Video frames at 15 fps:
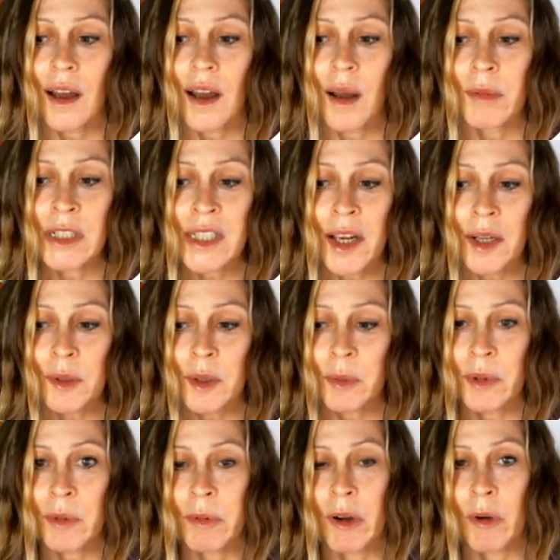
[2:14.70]
I'm going to talk a little
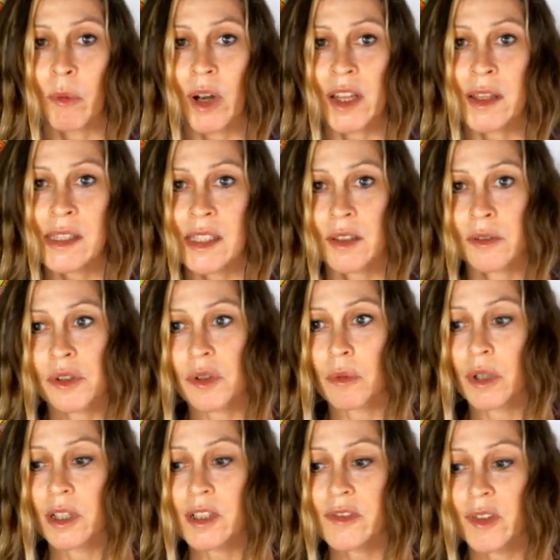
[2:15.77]
bit about why the solution
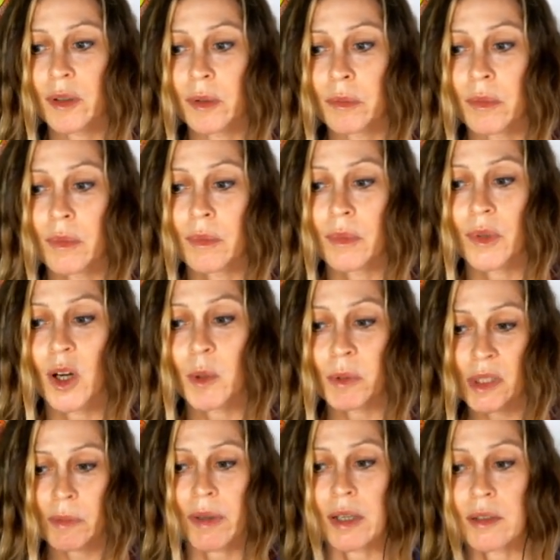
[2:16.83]
works from your
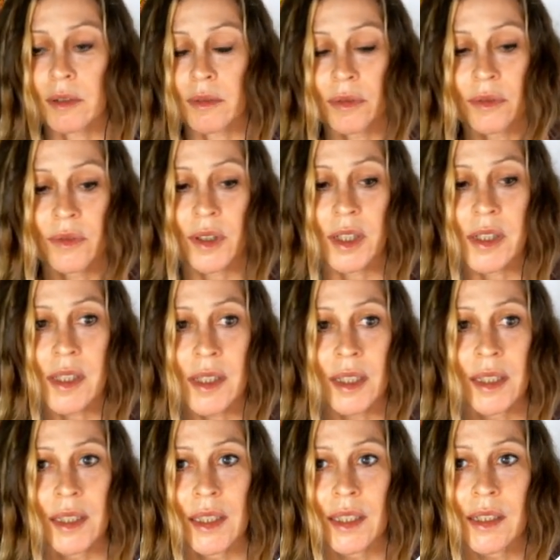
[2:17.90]
perspective
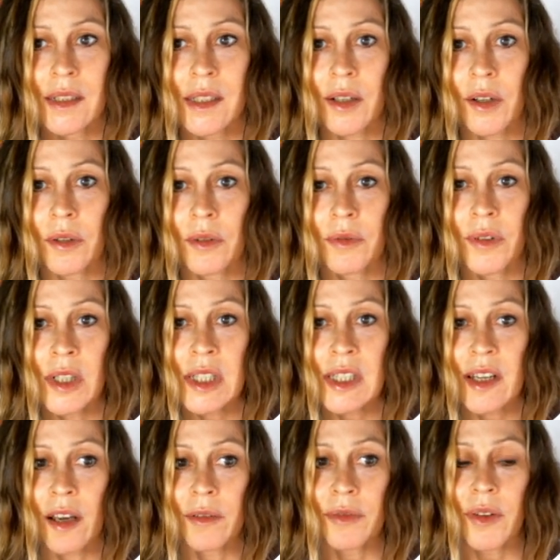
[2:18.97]
first. So first
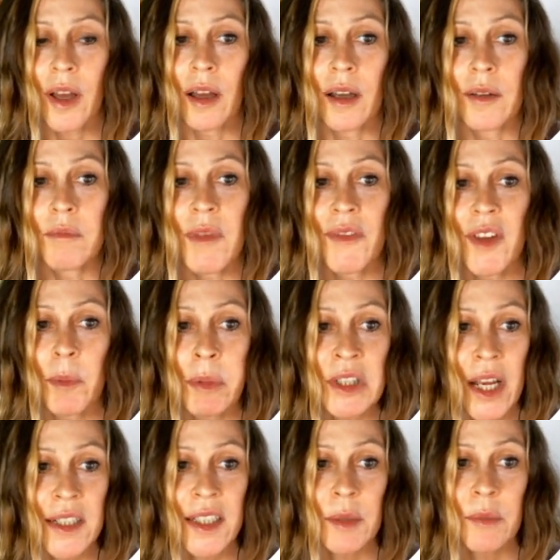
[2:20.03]
off, um, if you're
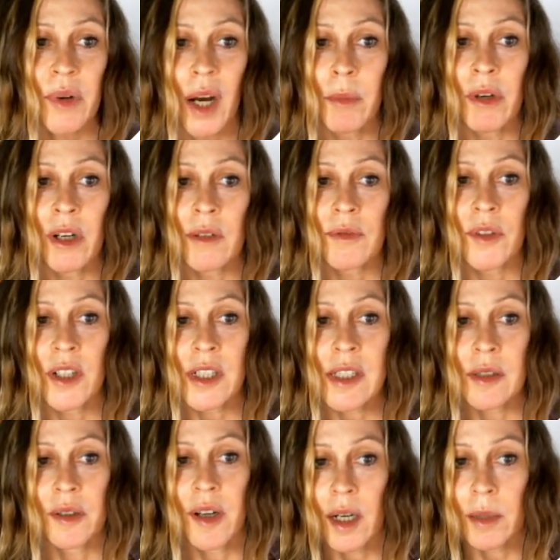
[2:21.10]
protecting primary forests
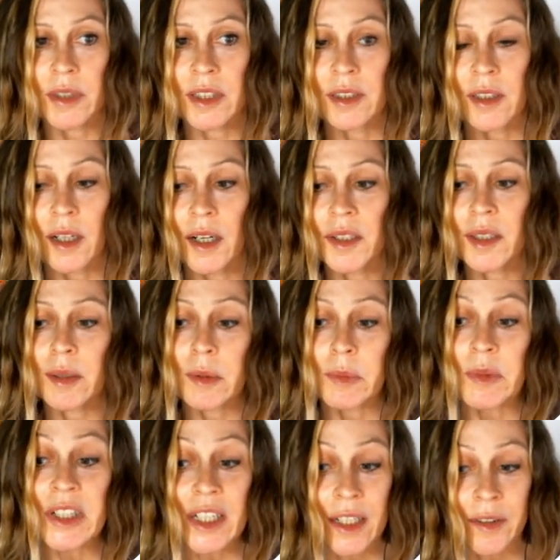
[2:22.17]
through carbon,
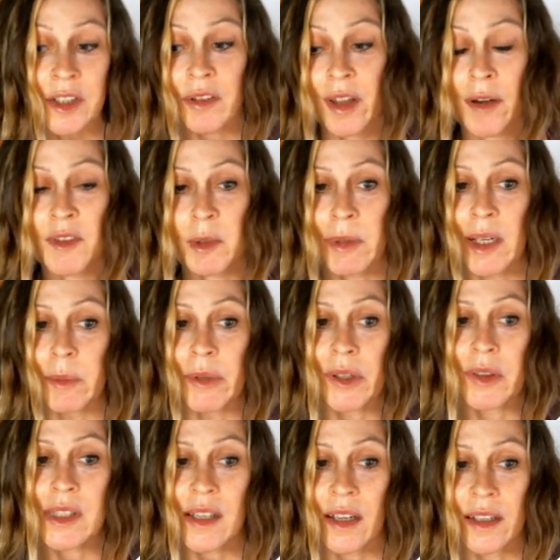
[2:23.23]
arguably there's a lot of debate about
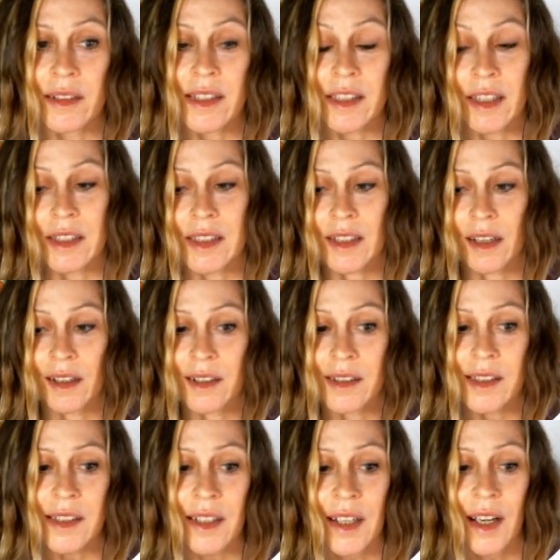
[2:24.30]
the science these
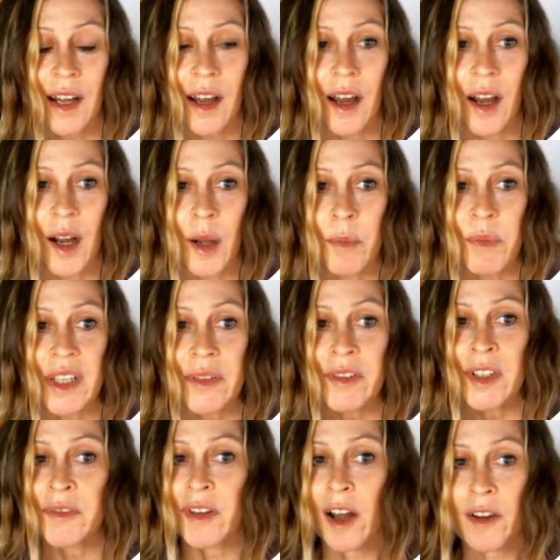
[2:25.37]
days. Um, but even
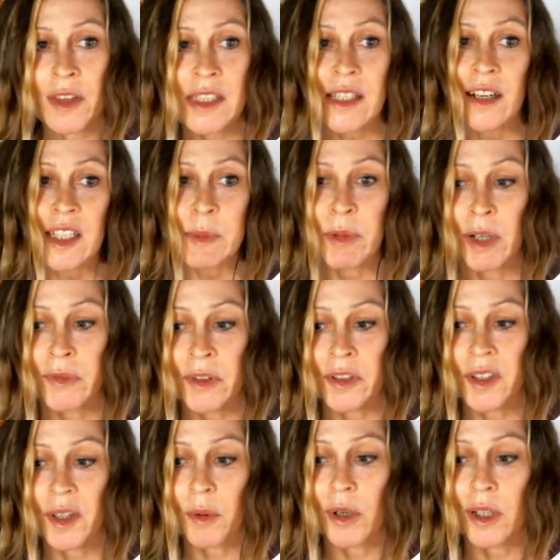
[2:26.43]
if all the science
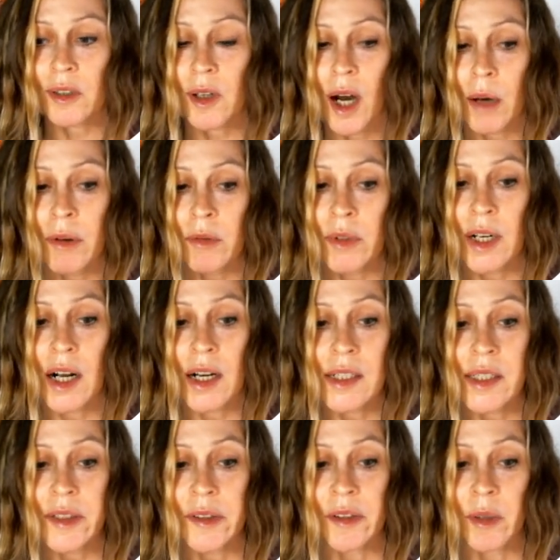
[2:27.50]
perfectly worked, carbon would cost
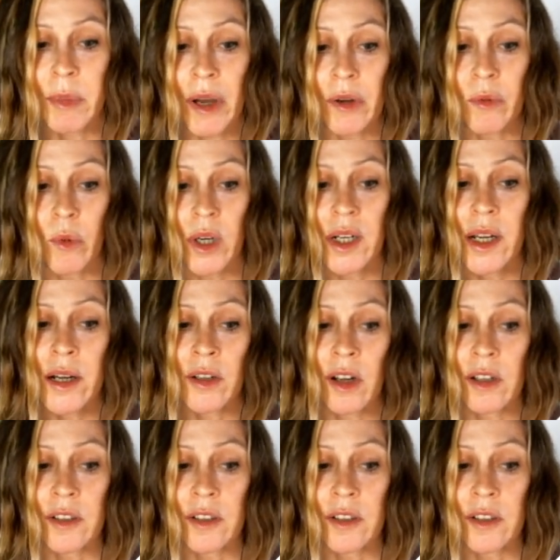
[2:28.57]
you about $100